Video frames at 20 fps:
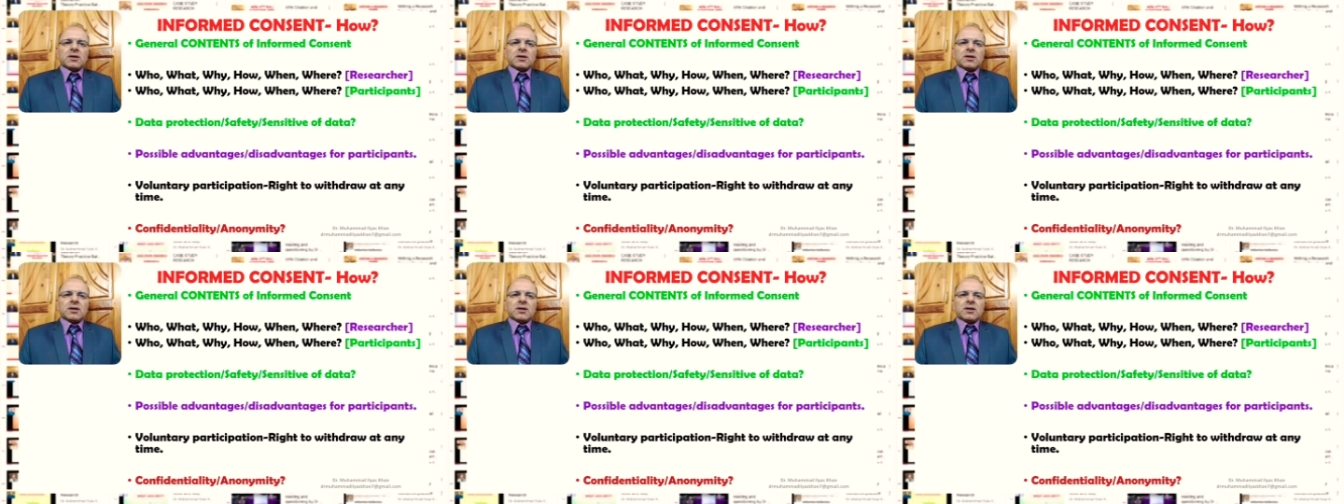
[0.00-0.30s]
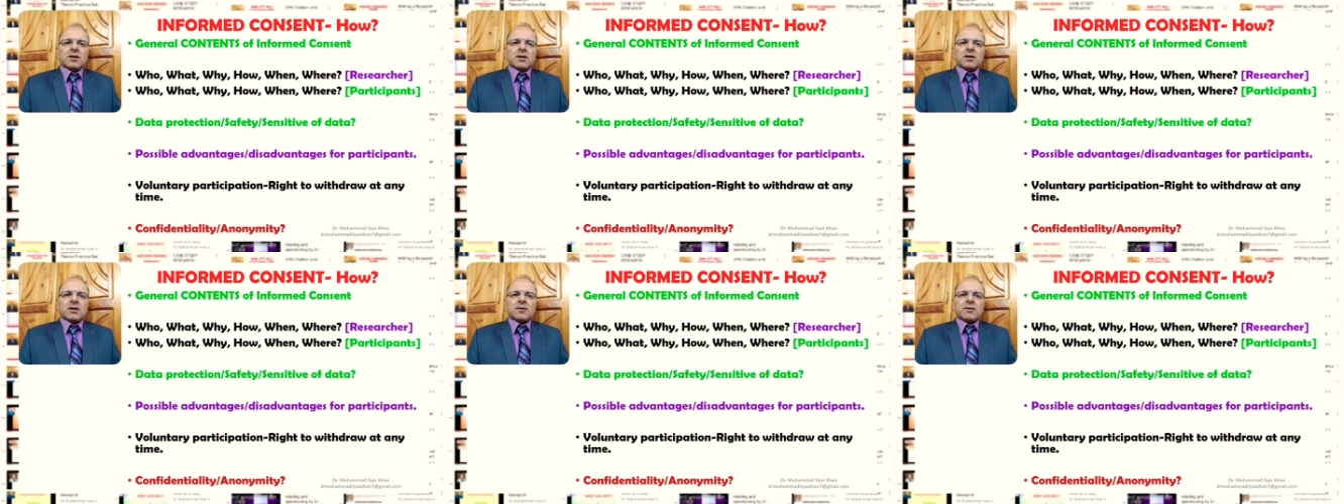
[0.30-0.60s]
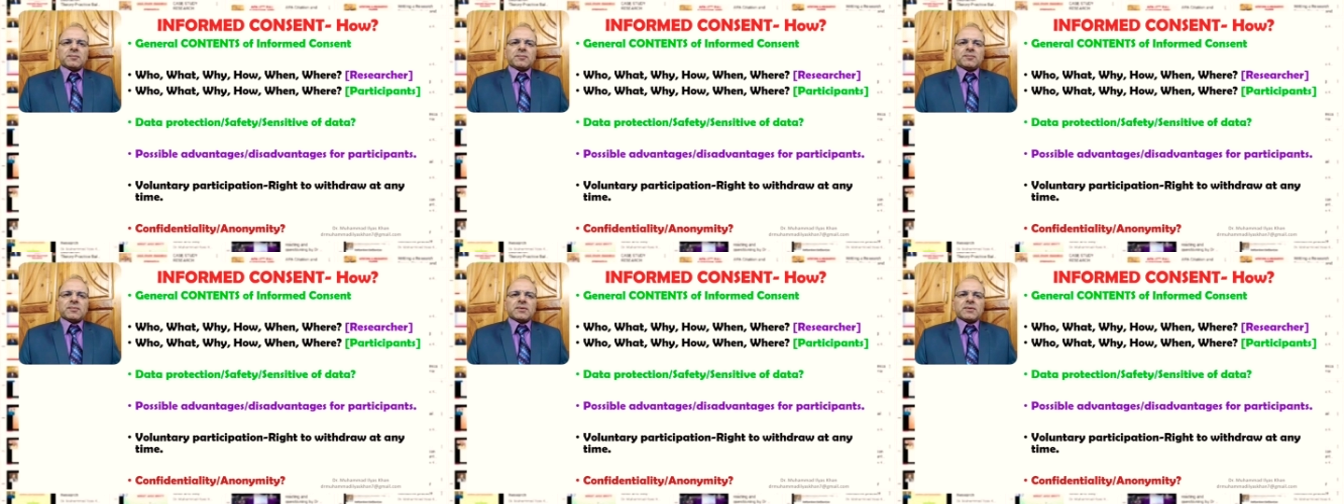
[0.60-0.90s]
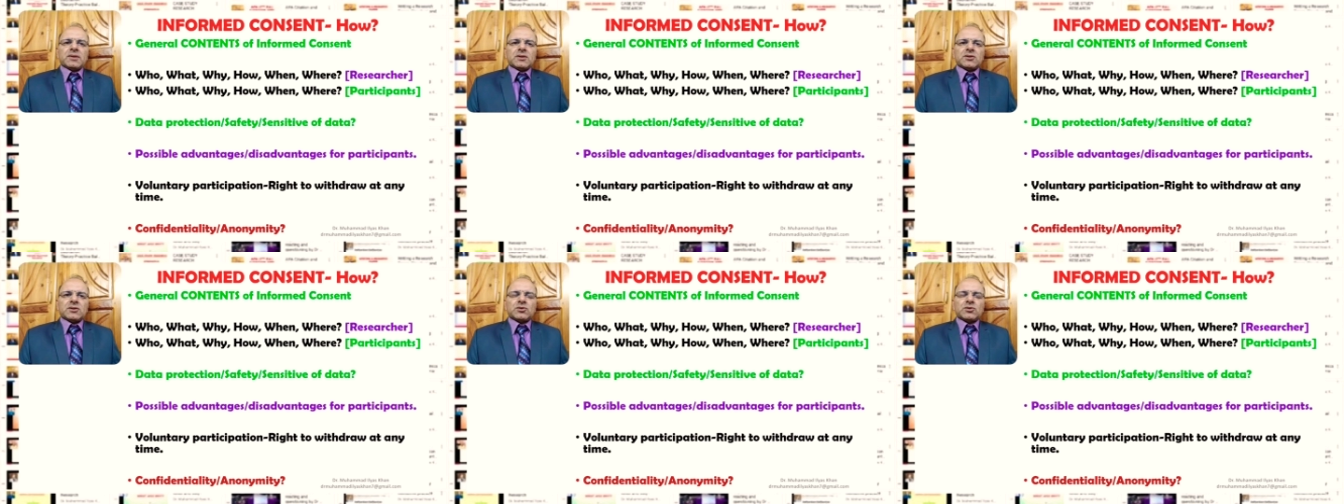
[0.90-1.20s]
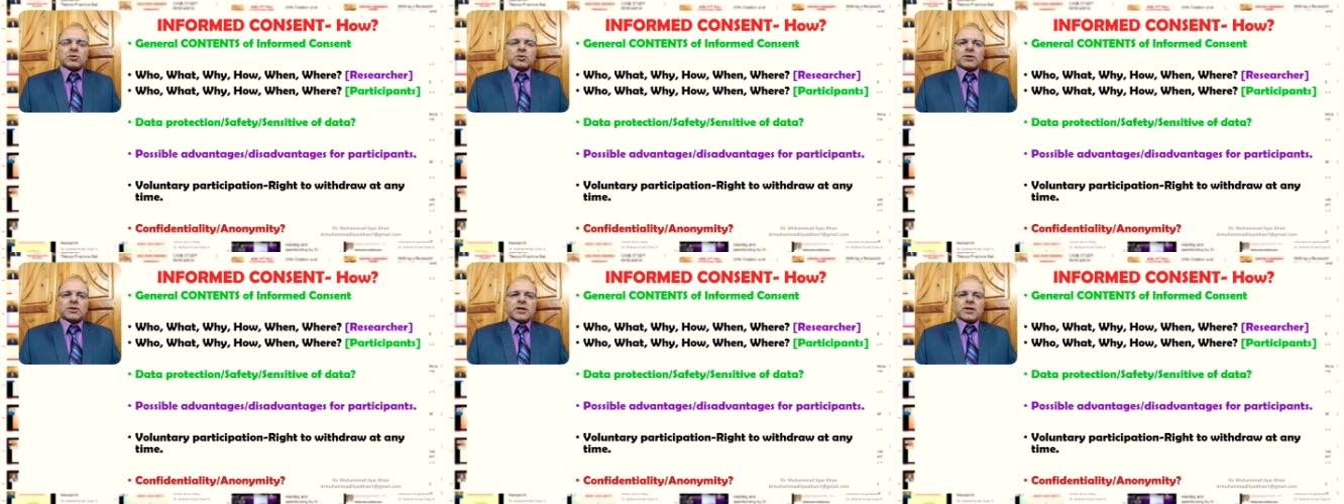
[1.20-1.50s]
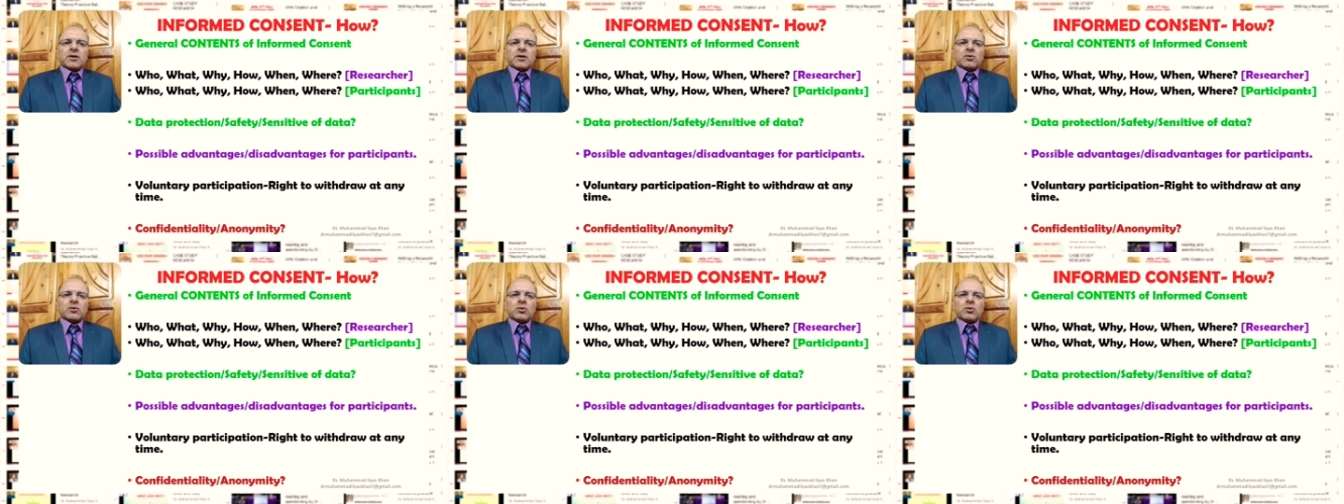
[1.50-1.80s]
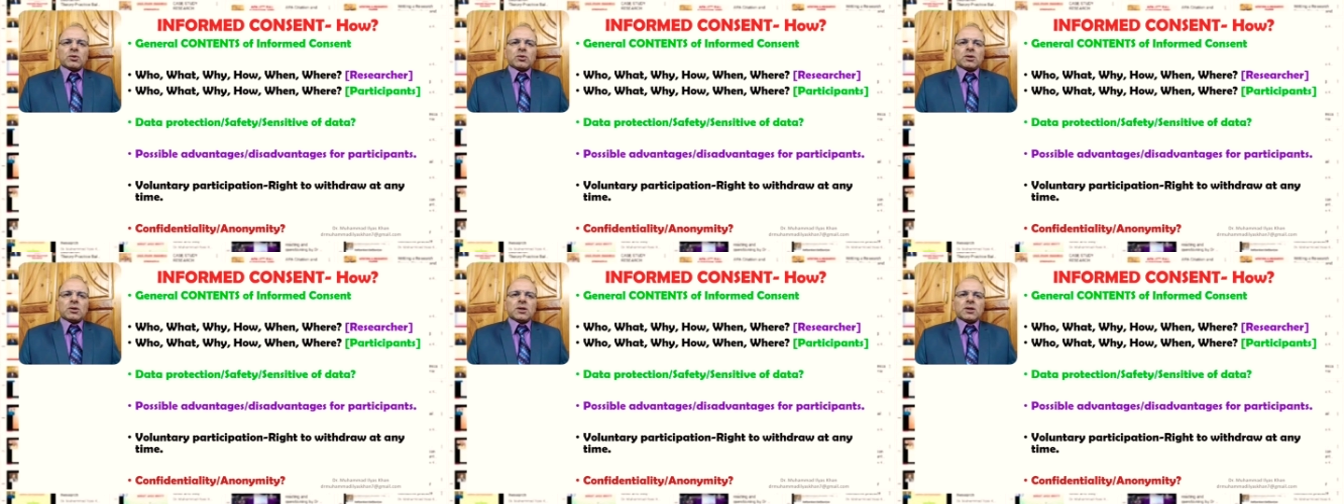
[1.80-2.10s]
Um, so, their
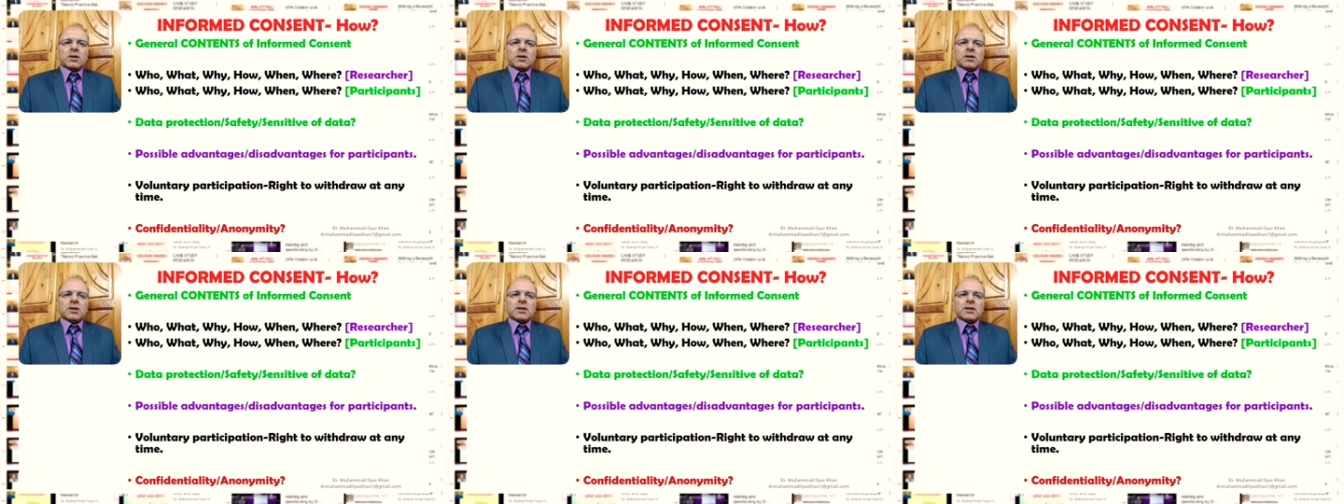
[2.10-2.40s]
role